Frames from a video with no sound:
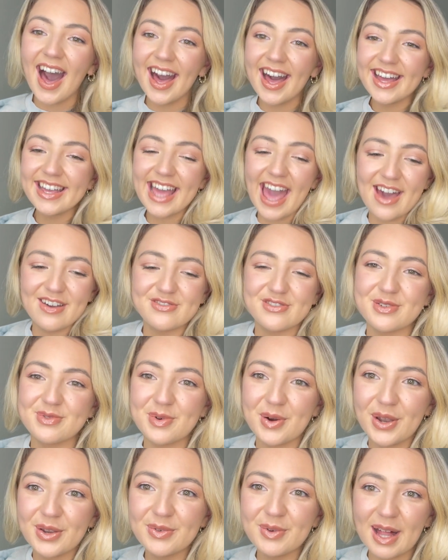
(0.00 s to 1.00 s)

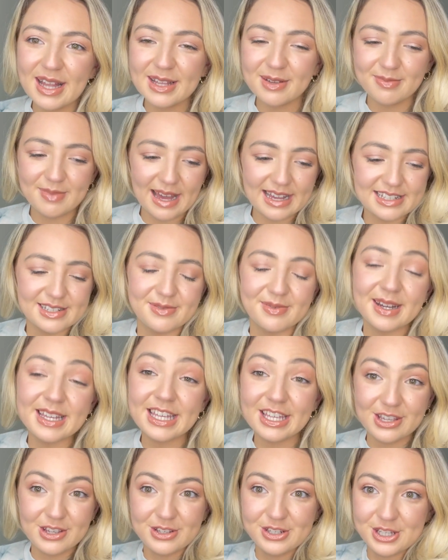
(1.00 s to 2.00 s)
everyone, welcome back to my
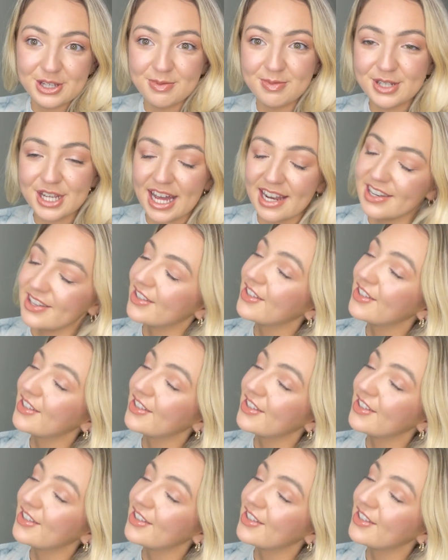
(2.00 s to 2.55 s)
YouTube channel.